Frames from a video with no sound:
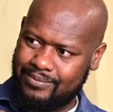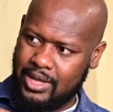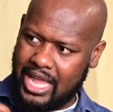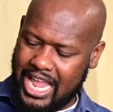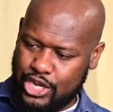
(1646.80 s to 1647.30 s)

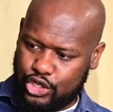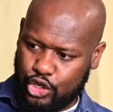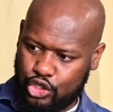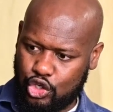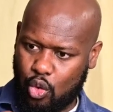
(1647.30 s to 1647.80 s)

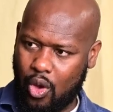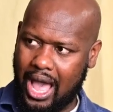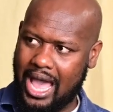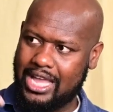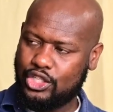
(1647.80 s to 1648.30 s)

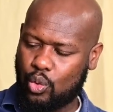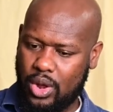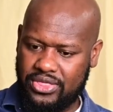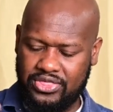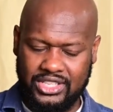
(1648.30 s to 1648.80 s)
intertwines
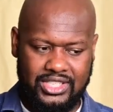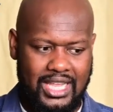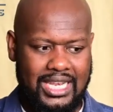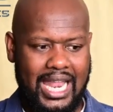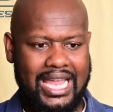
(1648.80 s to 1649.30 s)
with the
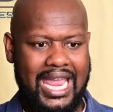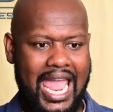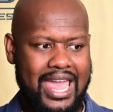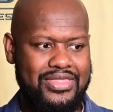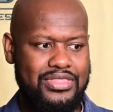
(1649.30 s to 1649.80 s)
sunlight
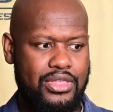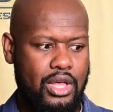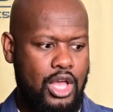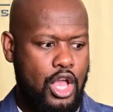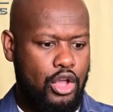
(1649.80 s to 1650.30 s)
and
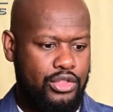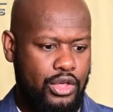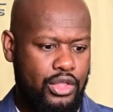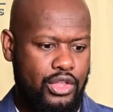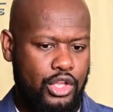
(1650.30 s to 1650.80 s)
the, the,
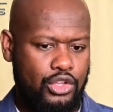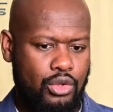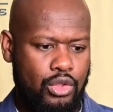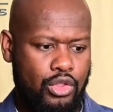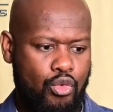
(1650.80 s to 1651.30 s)
the
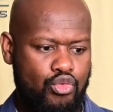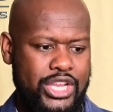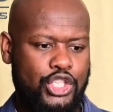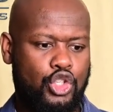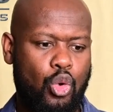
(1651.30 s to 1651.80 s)
the
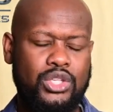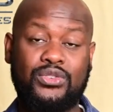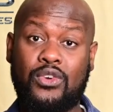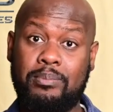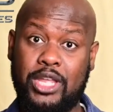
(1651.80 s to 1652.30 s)
resource
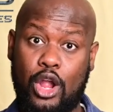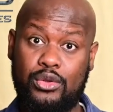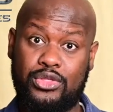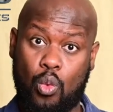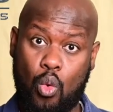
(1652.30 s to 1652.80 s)
from the earth,
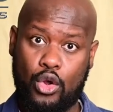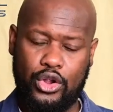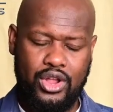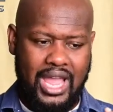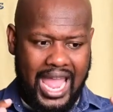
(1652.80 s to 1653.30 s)
the
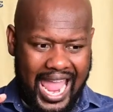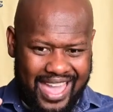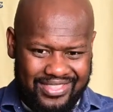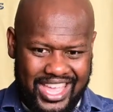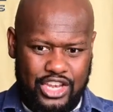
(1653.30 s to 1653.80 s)
water,
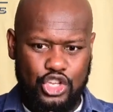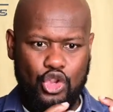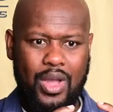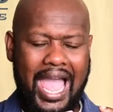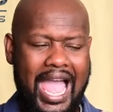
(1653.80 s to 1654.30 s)
and then you
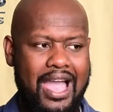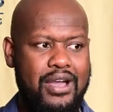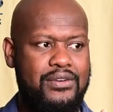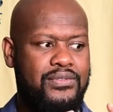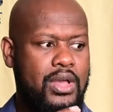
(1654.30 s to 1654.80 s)

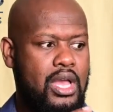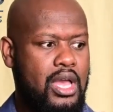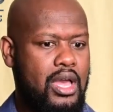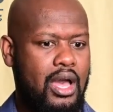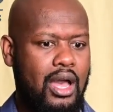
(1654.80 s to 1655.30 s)
have
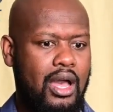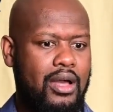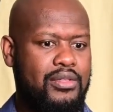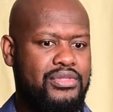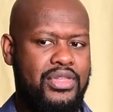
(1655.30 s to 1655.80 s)
uh,
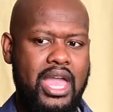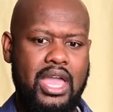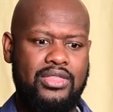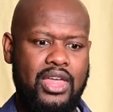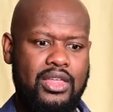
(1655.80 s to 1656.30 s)
they,
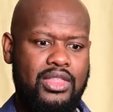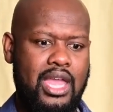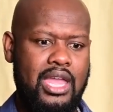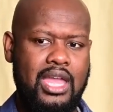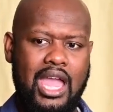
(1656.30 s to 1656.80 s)

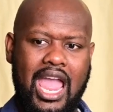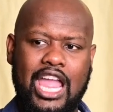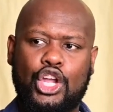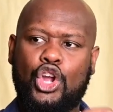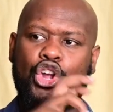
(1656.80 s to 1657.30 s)
they a
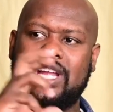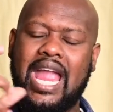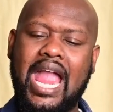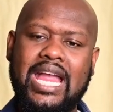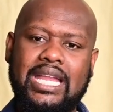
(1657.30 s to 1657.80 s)

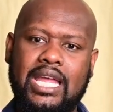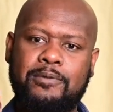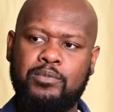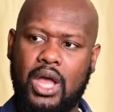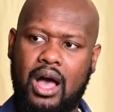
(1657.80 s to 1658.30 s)

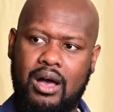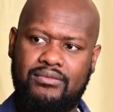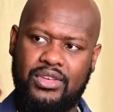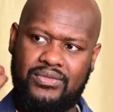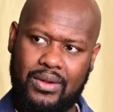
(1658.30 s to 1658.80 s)
creating of
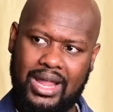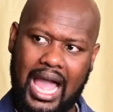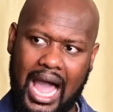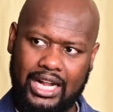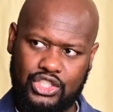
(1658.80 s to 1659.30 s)
the very
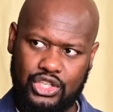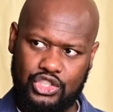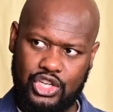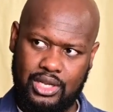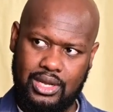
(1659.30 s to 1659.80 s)

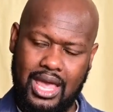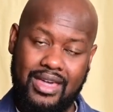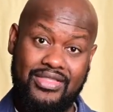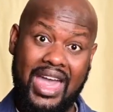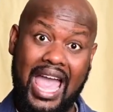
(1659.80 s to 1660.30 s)
oxygen
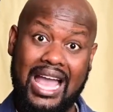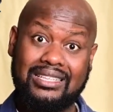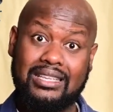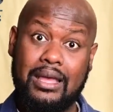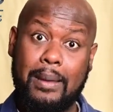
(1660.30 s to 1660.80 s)

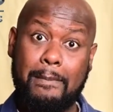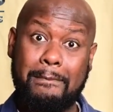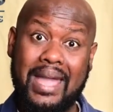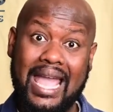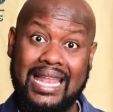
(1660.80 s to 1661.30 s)
that
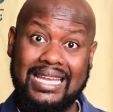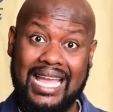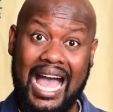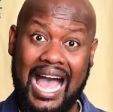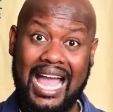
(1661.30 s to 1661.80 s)

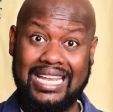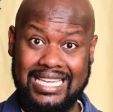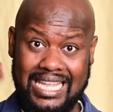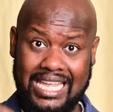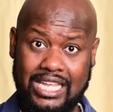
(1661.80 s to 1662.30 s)
mankind
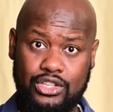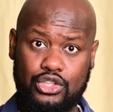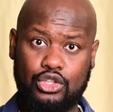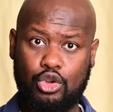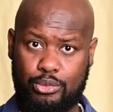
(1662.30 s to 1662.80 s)
needs
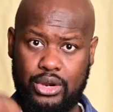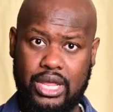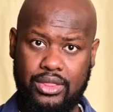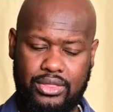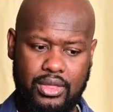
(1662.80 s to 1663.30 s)
to
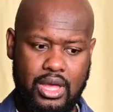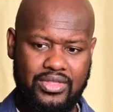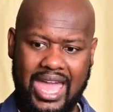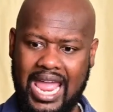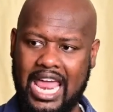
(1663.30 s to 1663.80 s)
breathe,
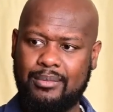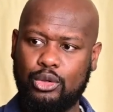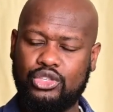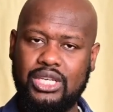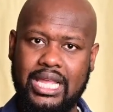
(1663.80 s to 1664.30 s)
that
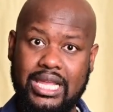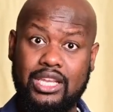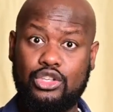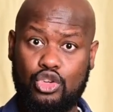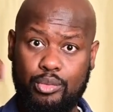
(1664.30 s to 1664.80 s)
animals
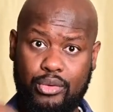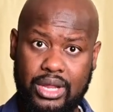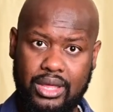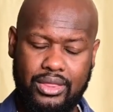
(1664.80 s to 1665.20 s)
need to breathe.